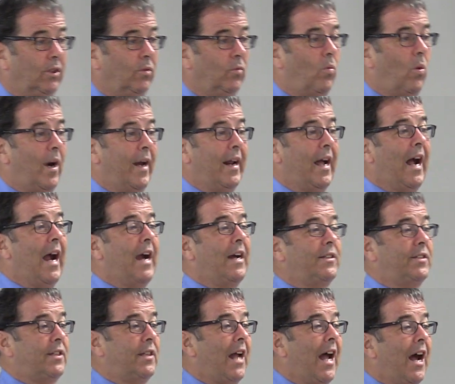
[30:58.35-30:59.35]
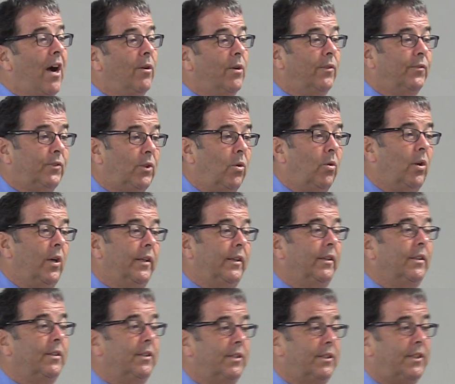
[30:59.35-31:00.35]
What aren't out-of-court
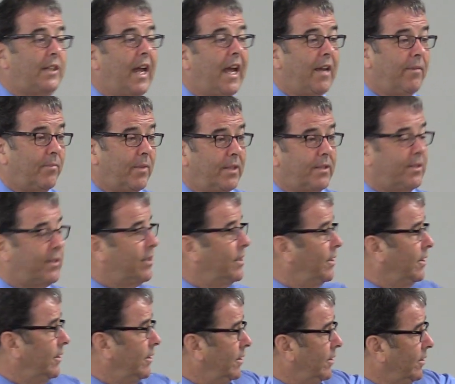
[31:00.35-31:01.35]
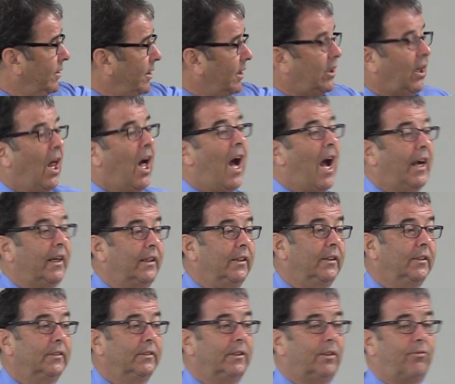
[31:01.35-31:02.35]
statements? The clock,
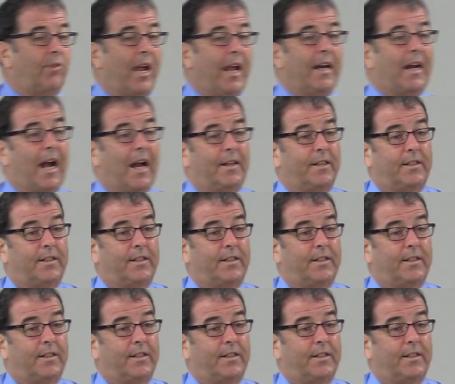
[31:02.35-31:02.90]
the radar